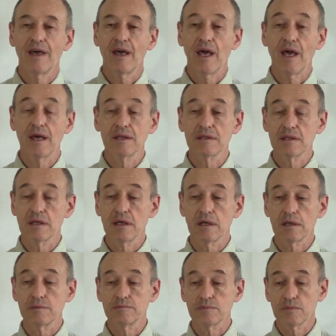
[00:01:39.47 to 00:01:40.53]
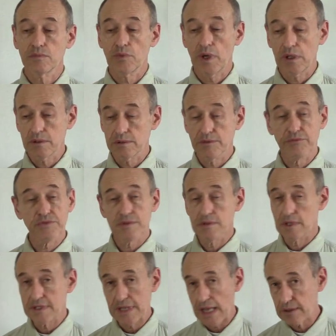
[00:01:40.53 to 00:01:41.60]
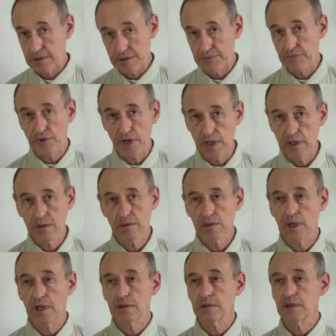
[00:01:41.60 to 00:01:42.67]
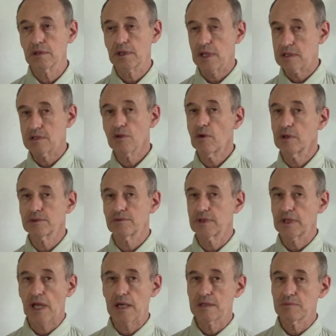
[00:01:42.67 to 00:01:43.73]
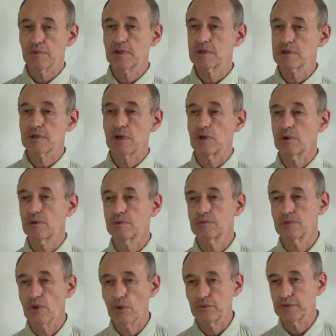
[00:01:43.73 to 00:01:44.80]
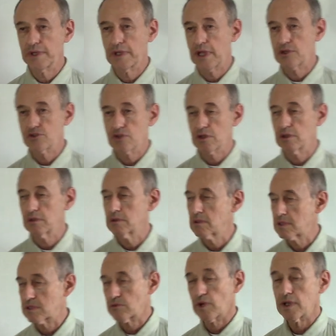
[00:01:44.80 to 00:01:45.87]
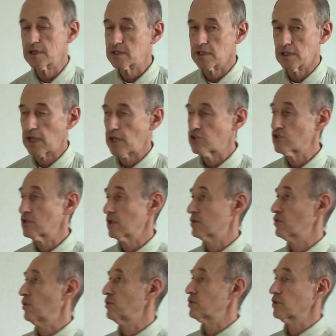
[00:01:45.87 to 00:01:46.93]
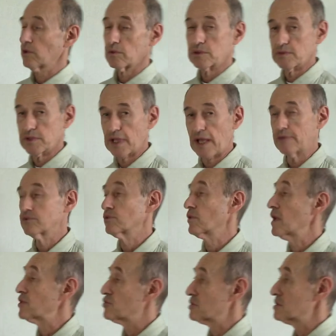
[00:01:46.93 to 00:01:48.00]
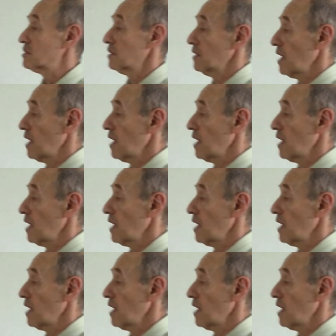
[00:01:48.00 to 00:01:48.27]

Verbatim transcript: And uh, well, the, the site is free and it has no advertisement, so no financial strings attached at all. You don't even have to register.